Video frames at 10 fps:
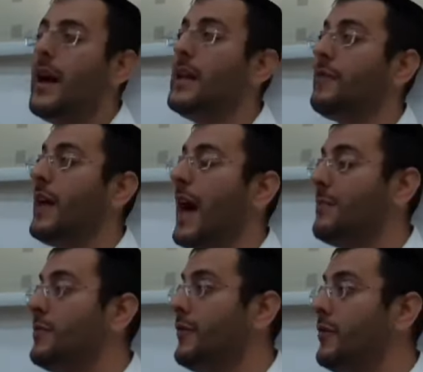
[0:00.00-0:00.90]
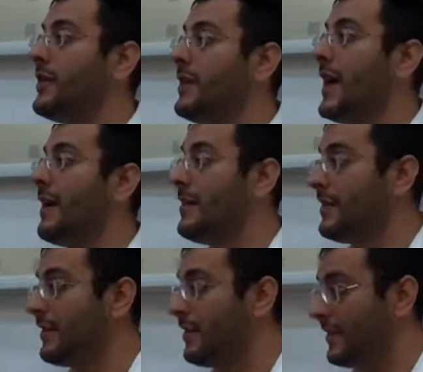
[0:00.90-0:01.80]
And if the animal falls in there and
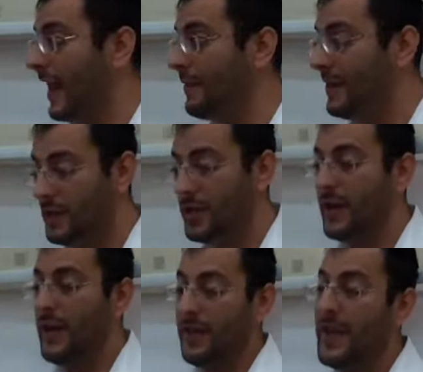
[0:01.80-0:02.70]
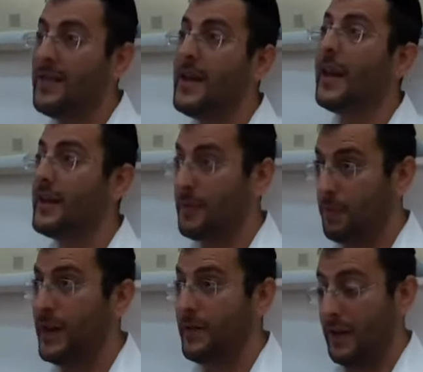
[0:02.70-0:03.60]
is damaged, then they're going to
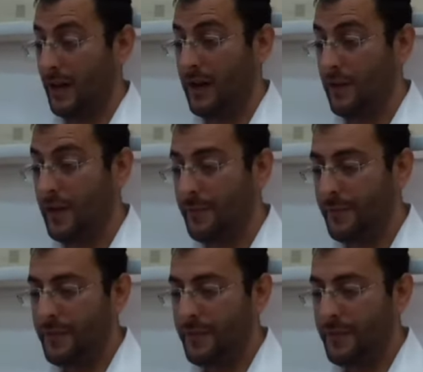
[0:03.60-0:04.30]
split the chiyuvim.